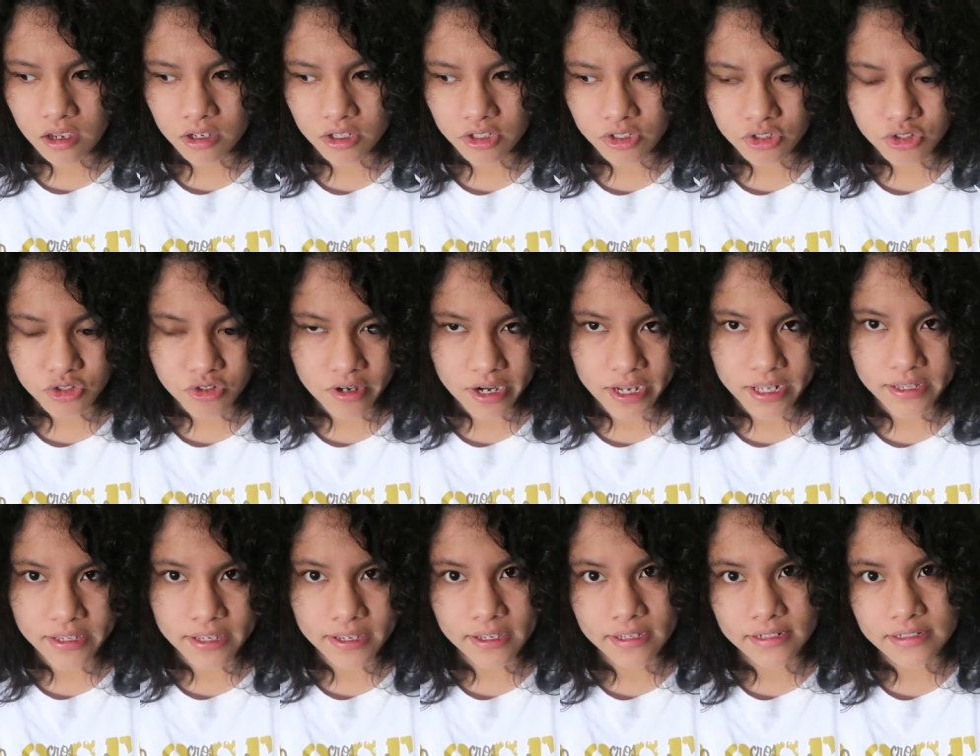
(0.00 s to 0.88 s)

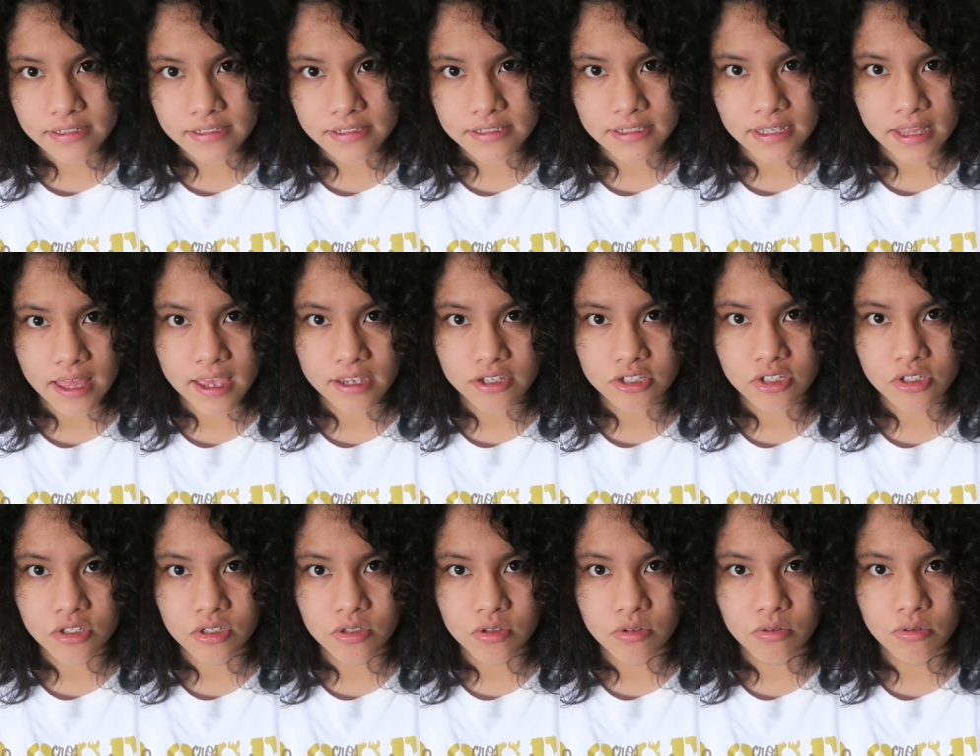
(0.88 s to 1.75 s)
Australian
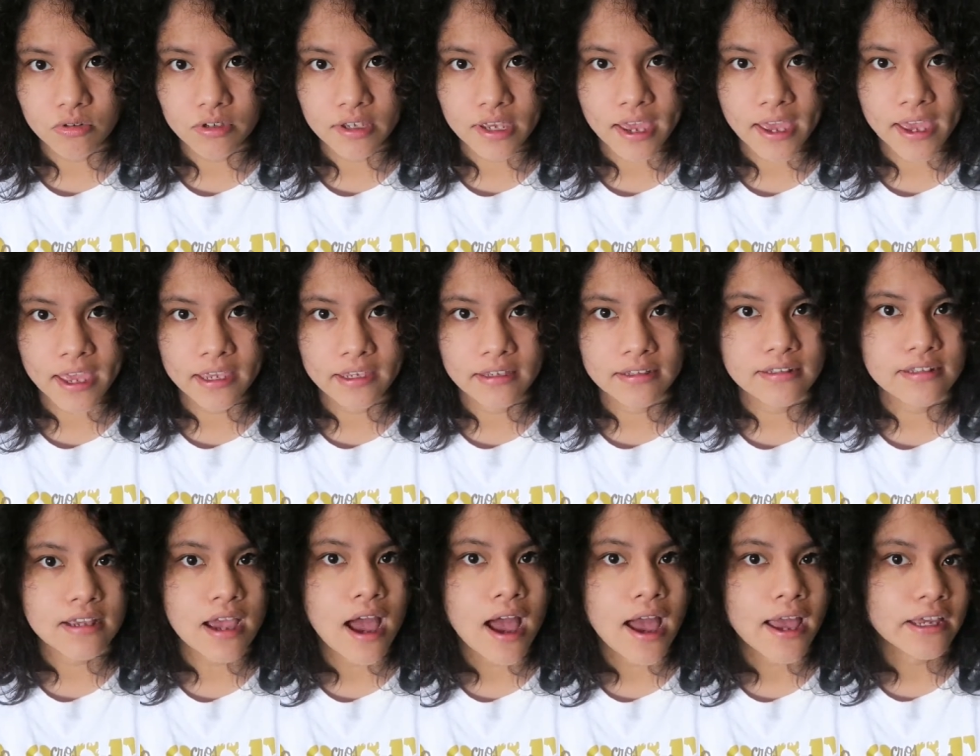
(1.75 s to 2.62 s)
slash UK
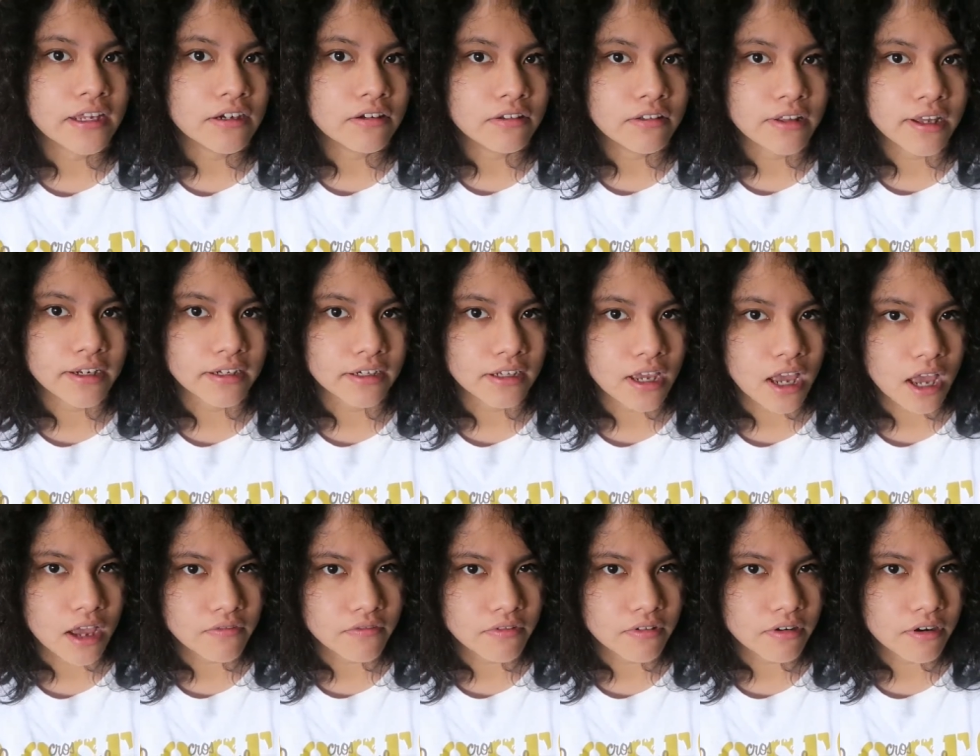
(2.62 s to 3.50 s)
title and
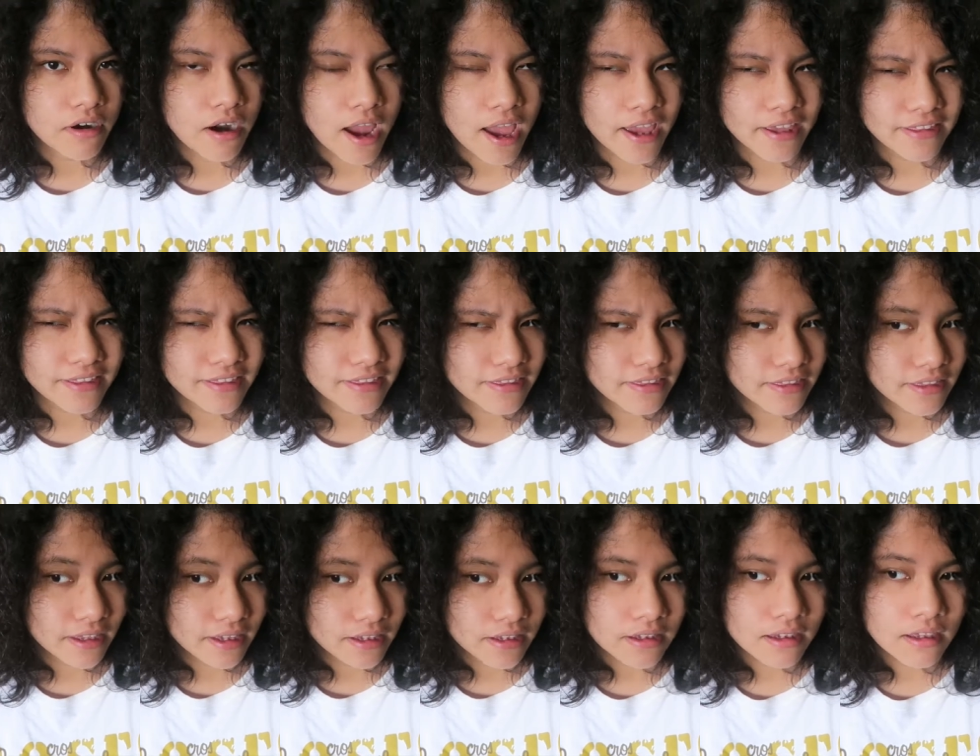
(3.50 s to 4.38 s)
cover. I
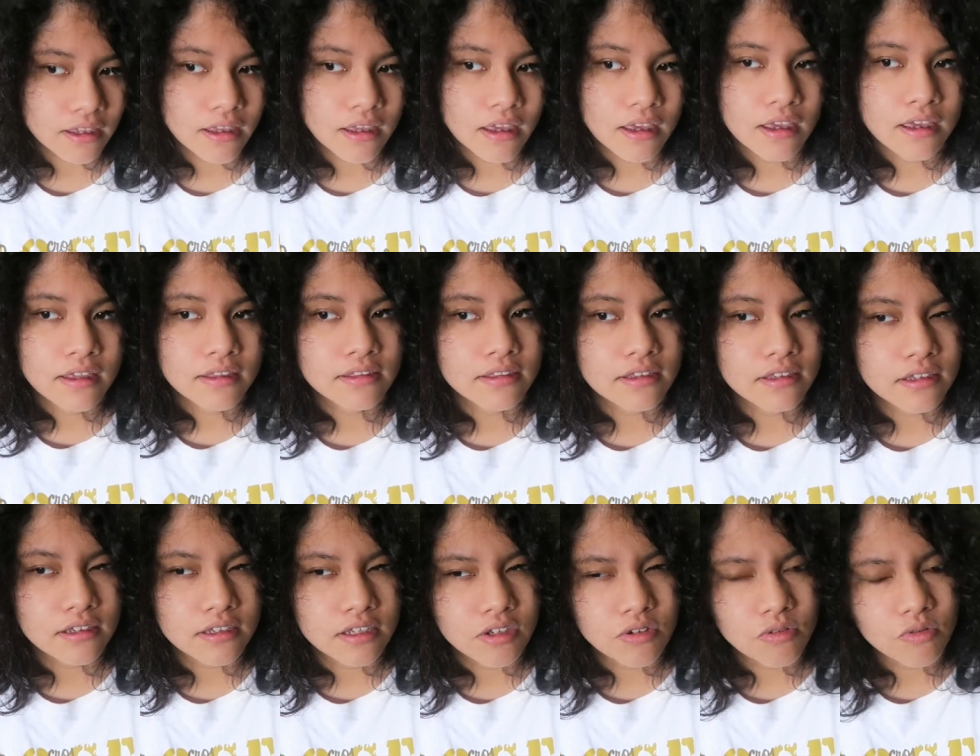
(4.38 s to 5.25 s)
think
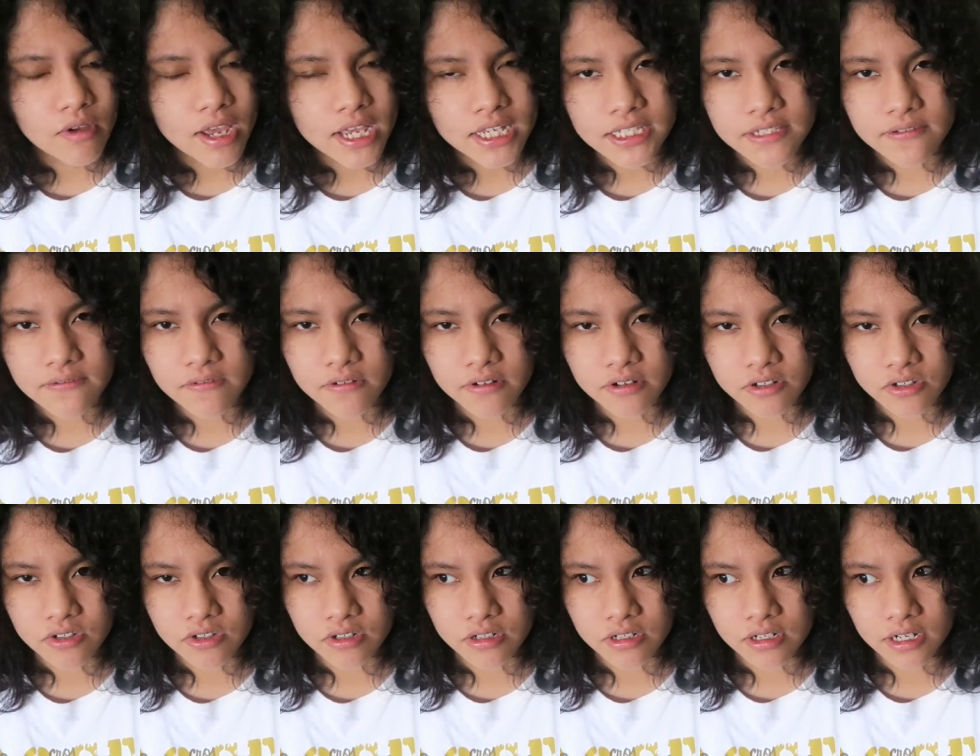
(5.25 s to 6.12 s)
the US
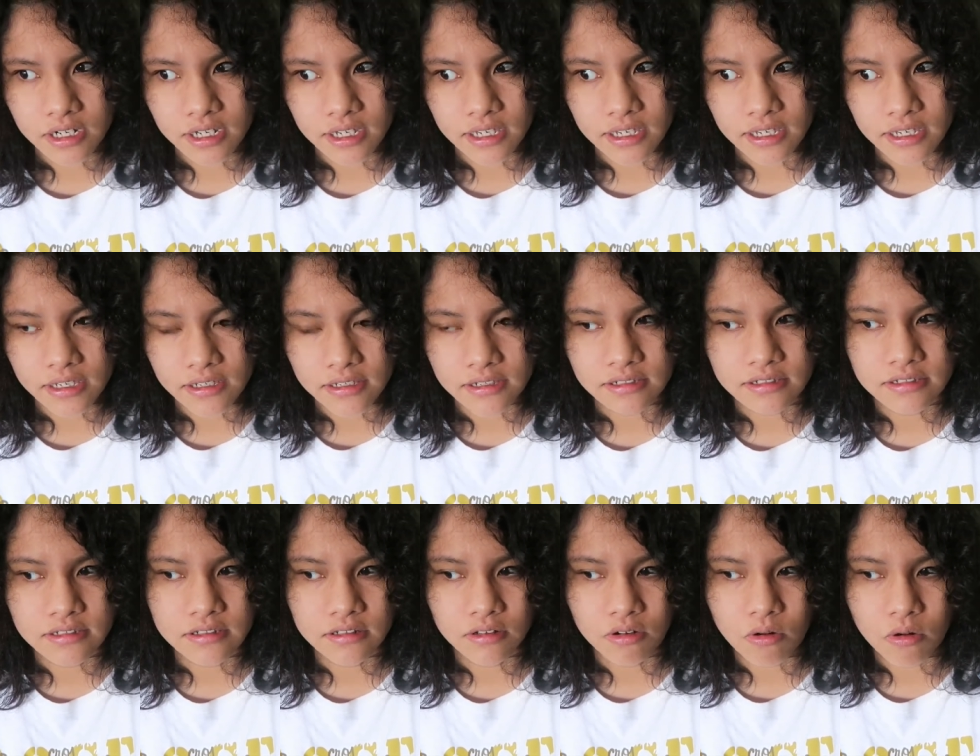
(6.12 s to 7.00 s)
version
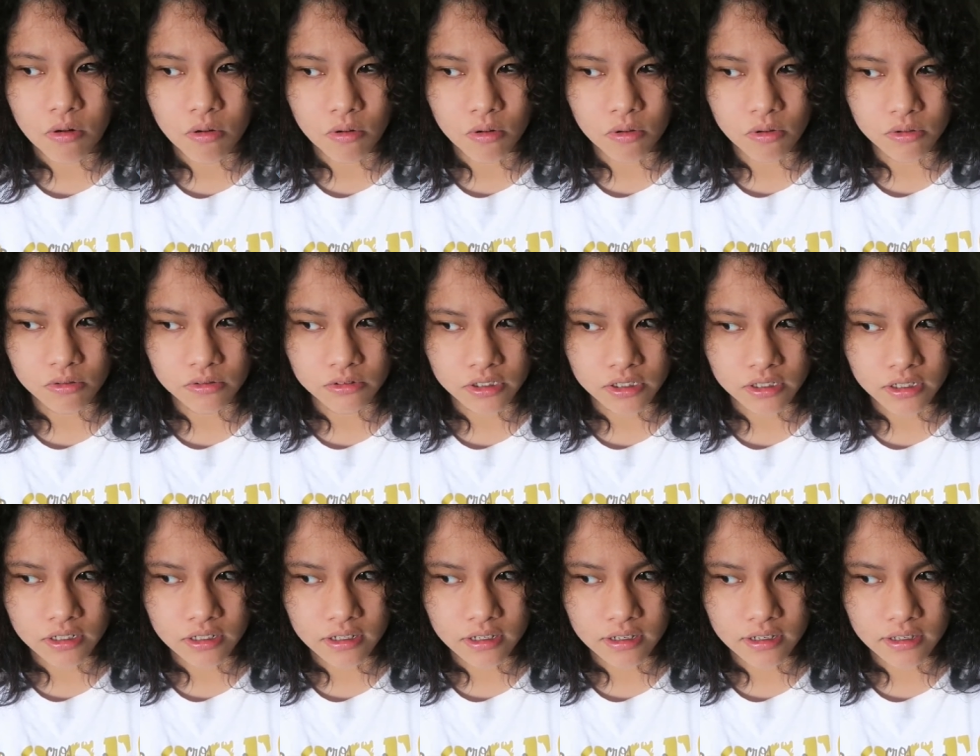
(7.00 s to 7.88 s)
is called
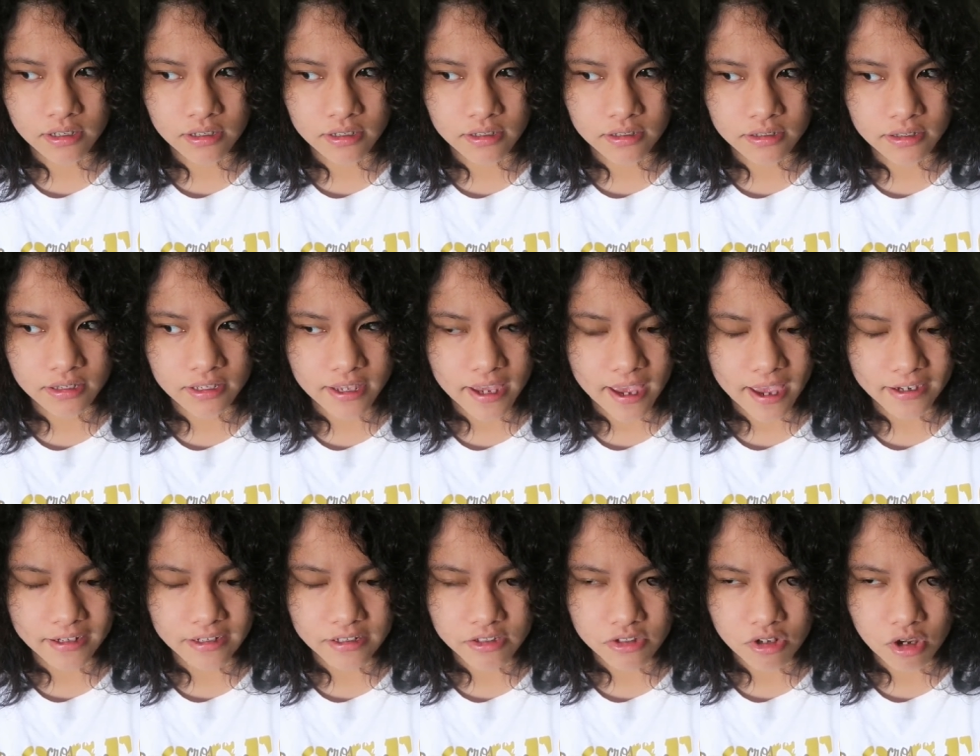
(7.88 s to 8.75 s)
the
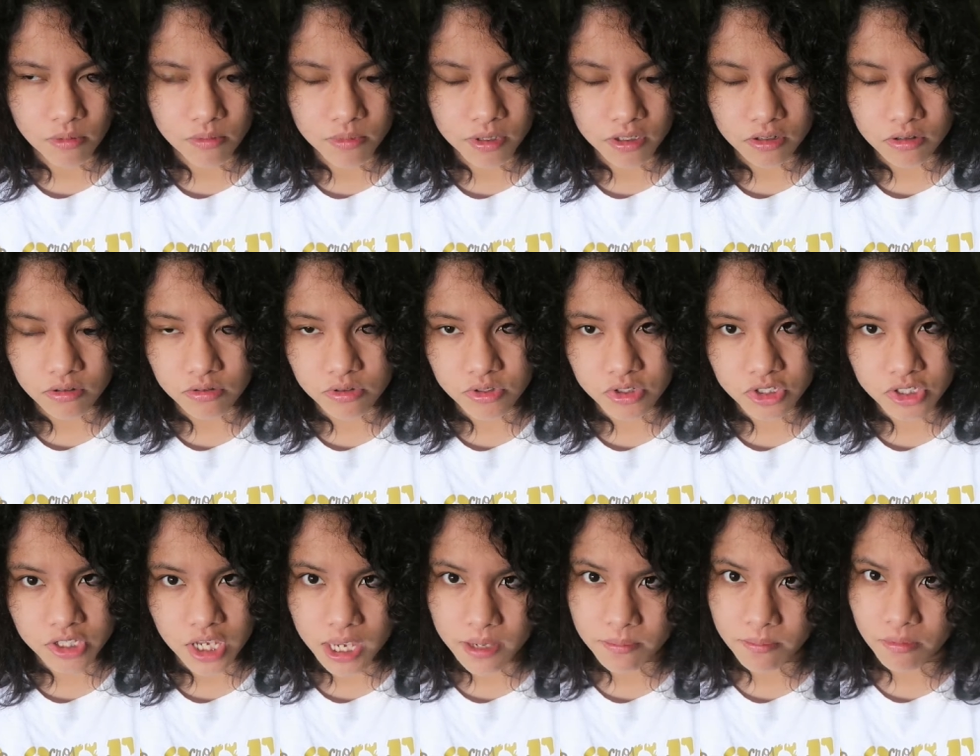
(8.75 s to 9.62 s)
anatomical
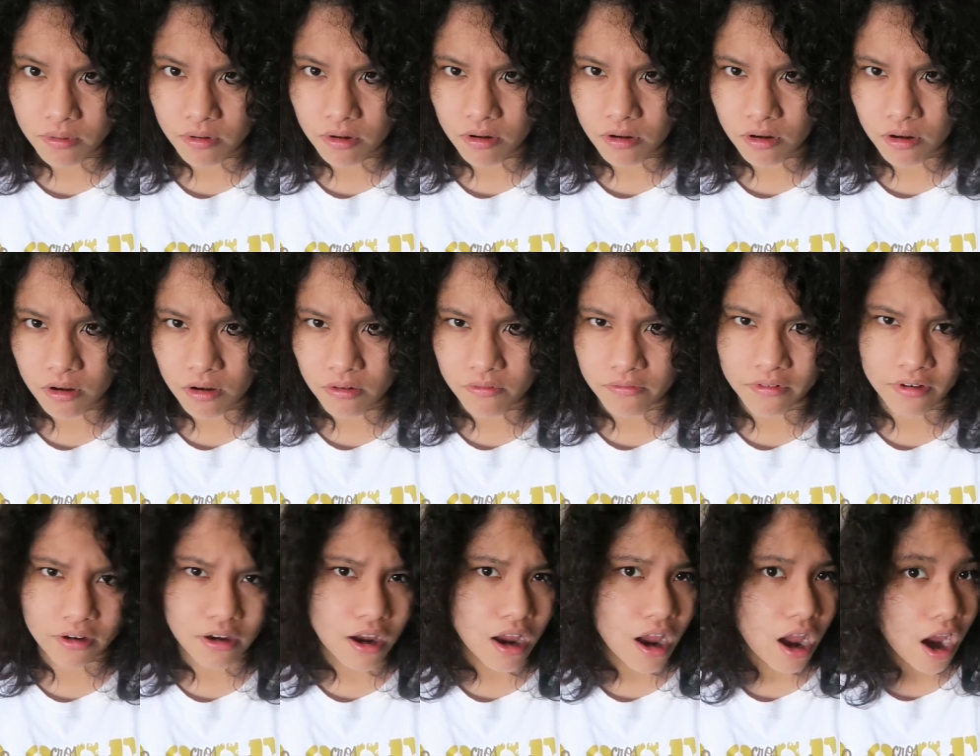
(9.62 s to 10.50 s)
shape of
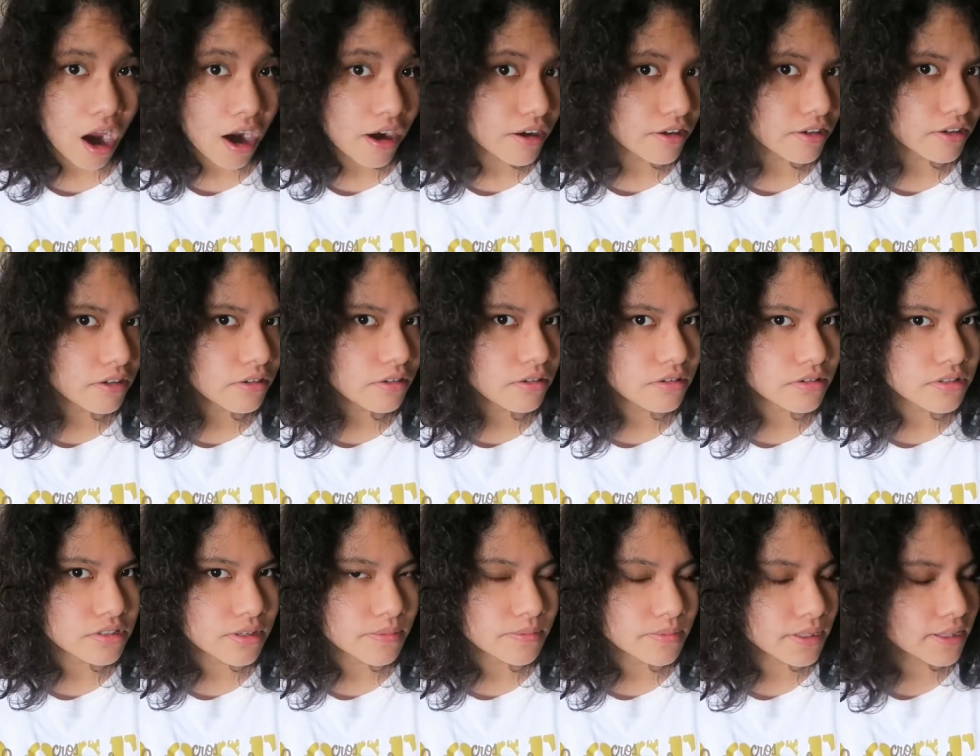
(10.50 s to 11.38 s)
a heart
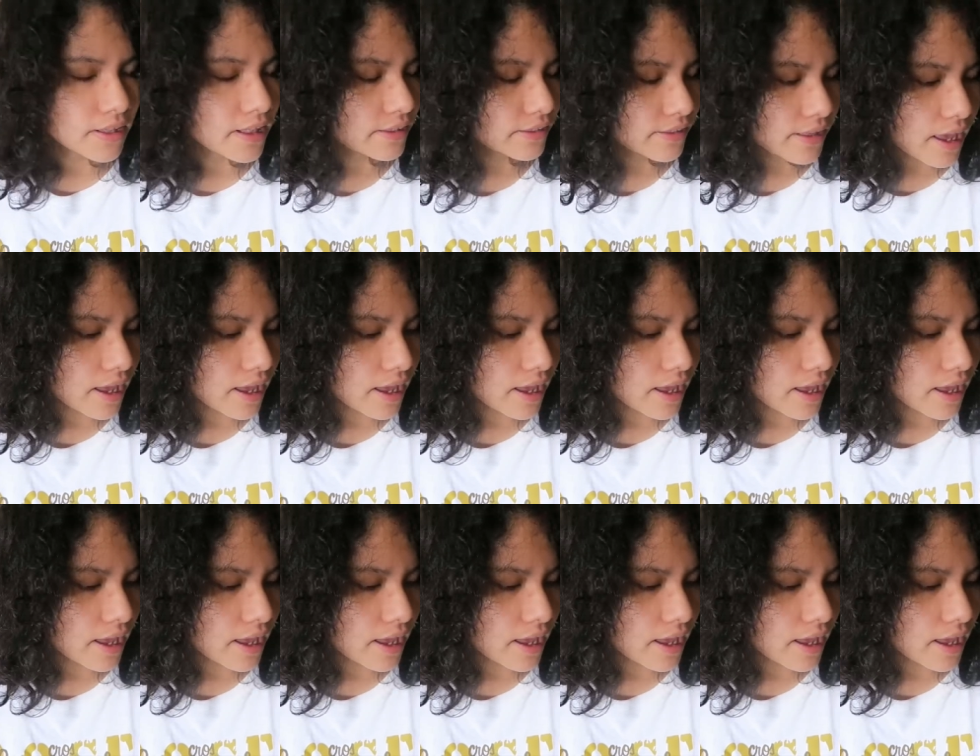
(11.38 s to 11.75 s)
or something like